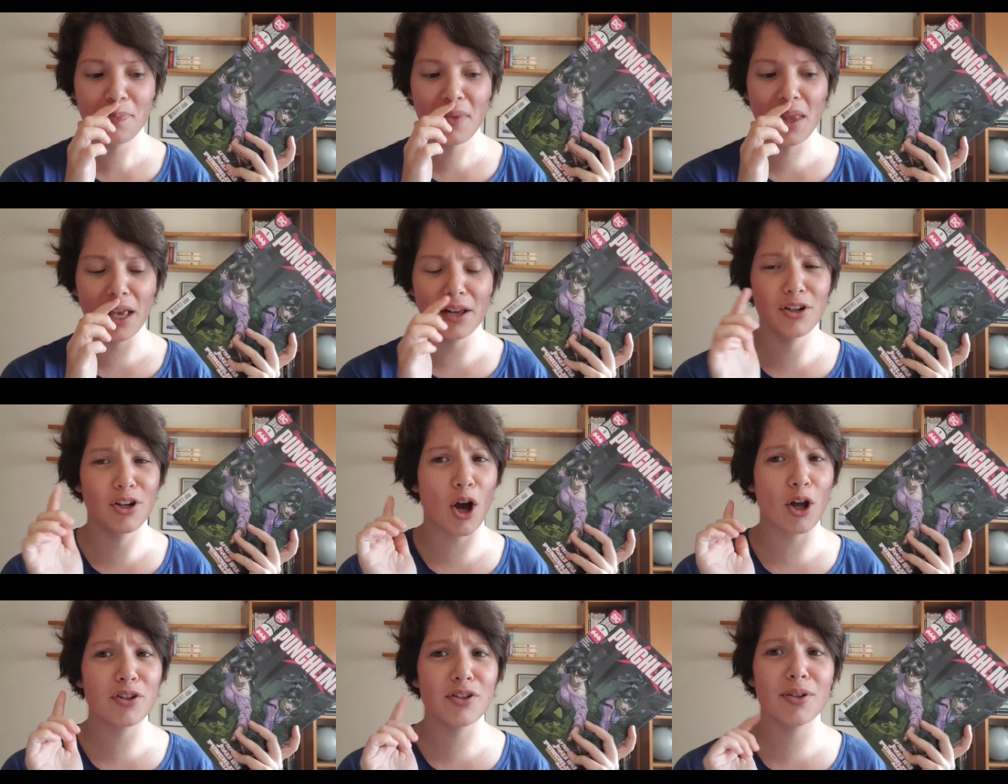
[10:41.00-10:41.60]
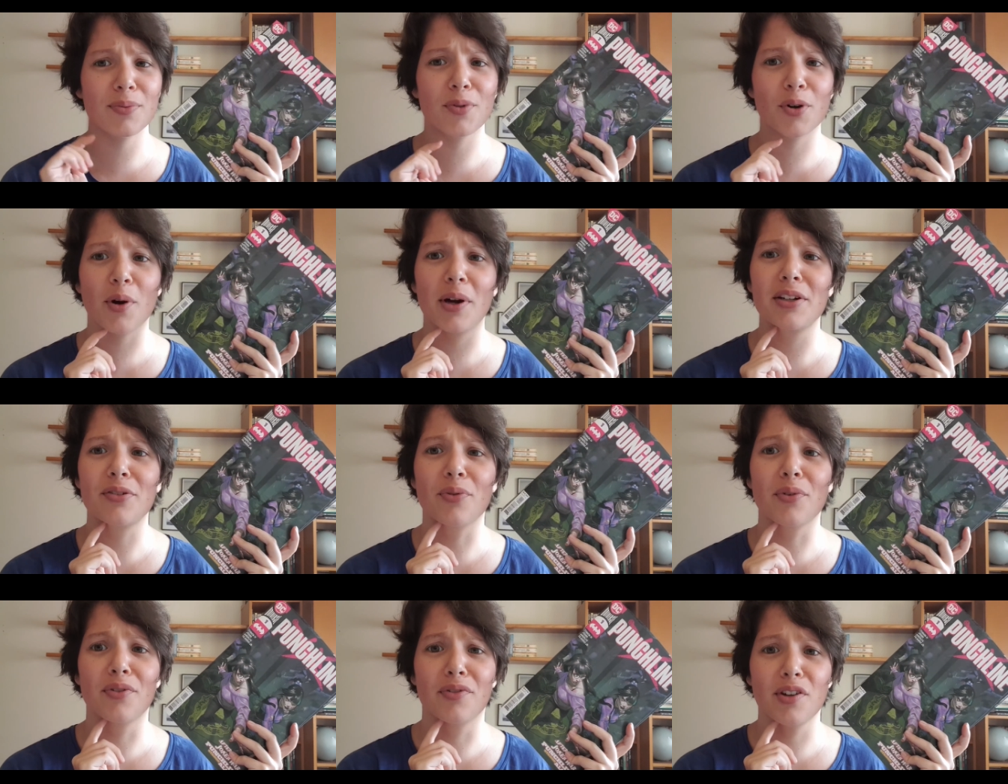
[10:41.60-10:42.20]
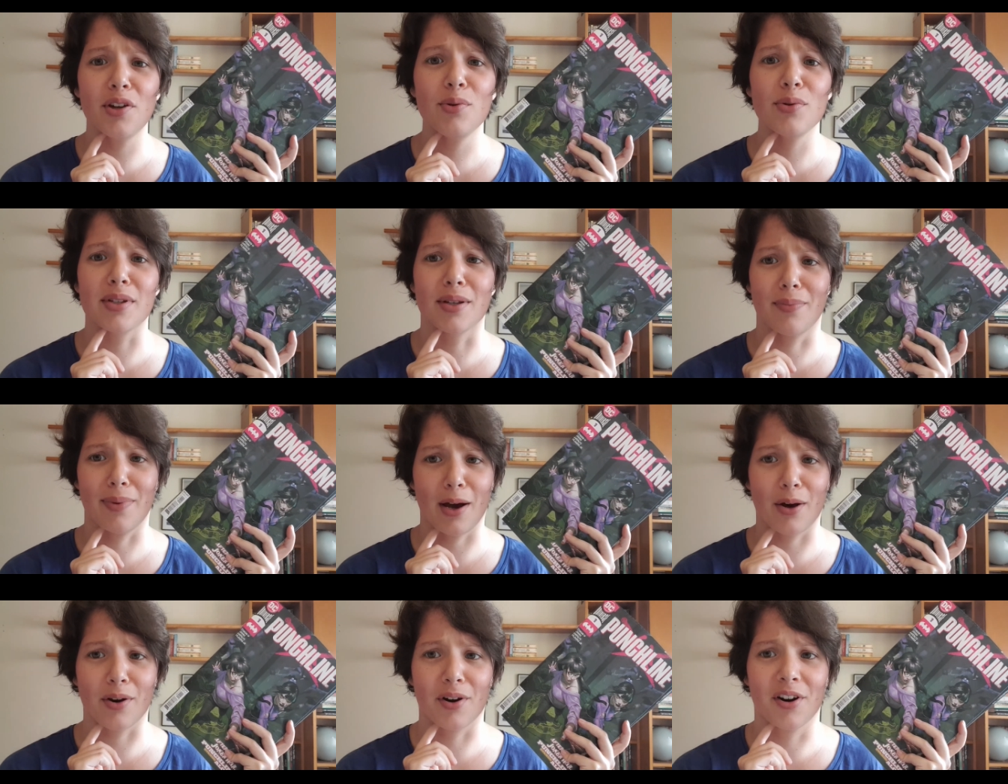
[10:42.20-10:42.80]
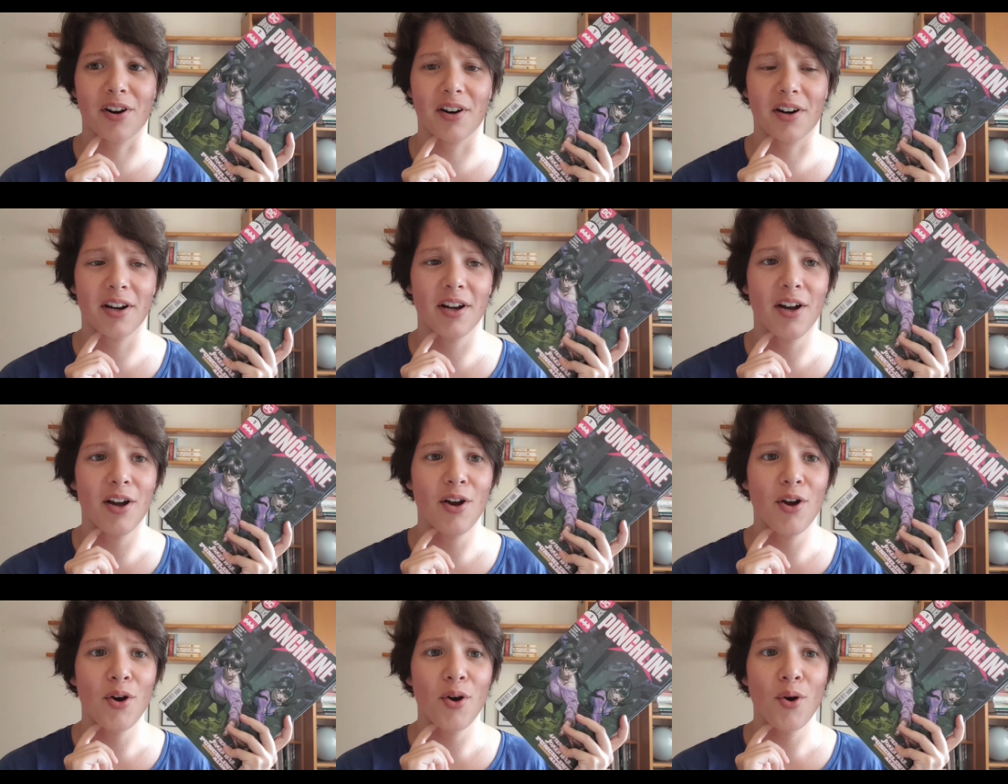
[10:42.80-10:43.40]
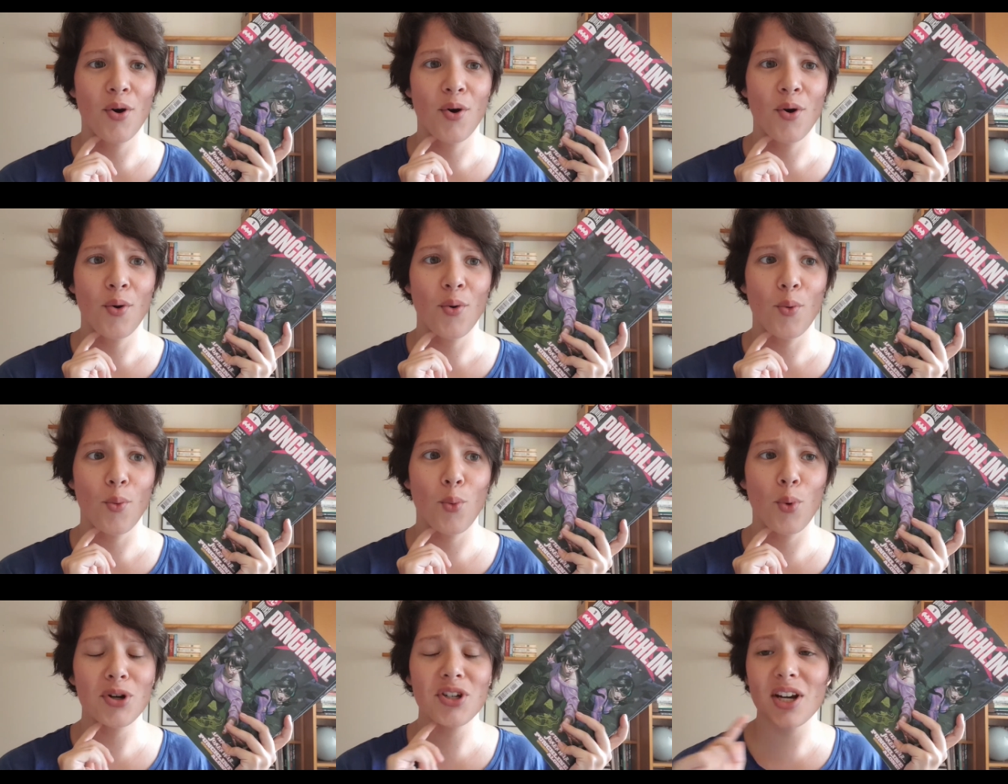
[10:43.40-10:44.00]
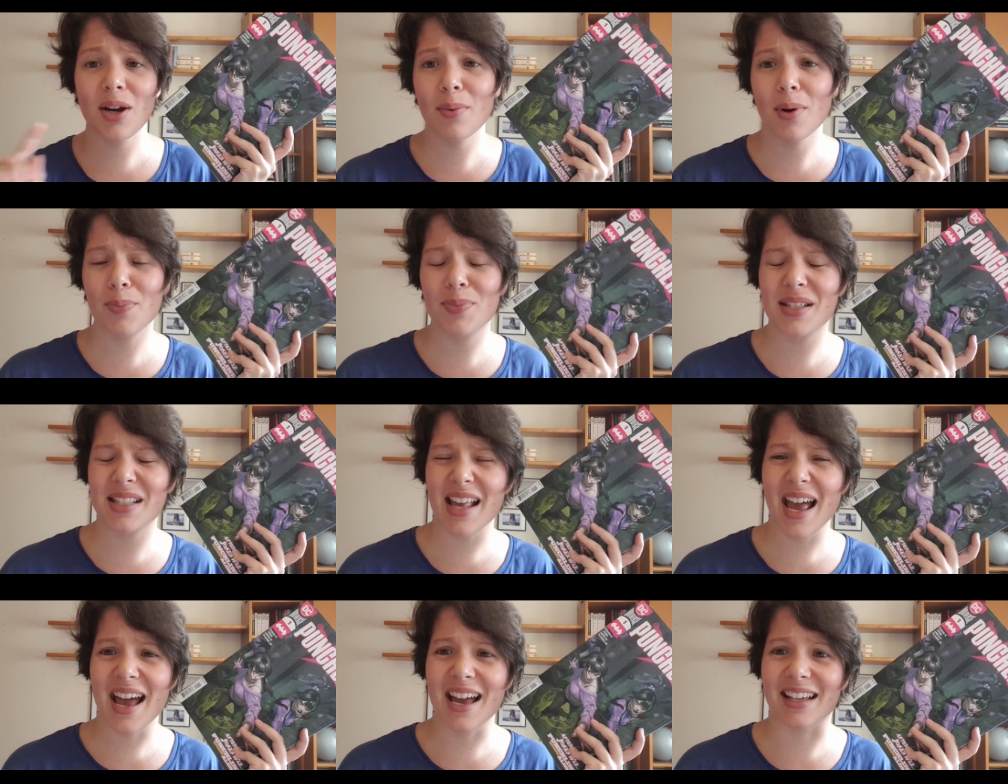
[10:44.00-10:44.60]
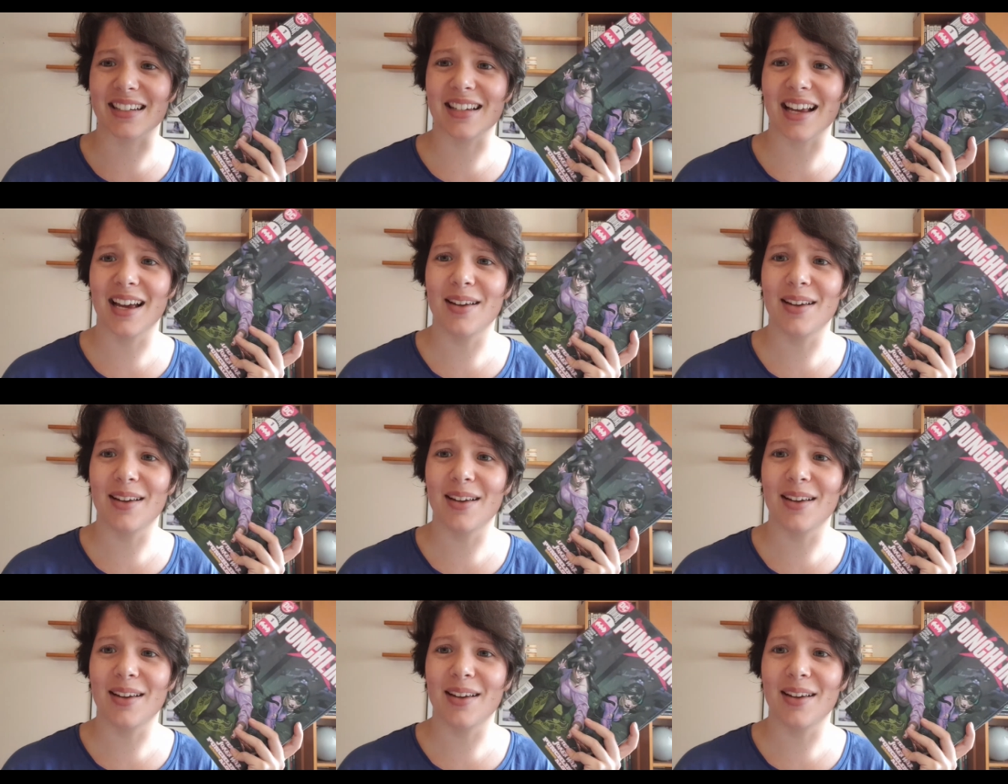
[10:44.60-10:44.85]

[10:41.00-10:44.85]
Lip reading: not some great reviews about her, which I'm upset.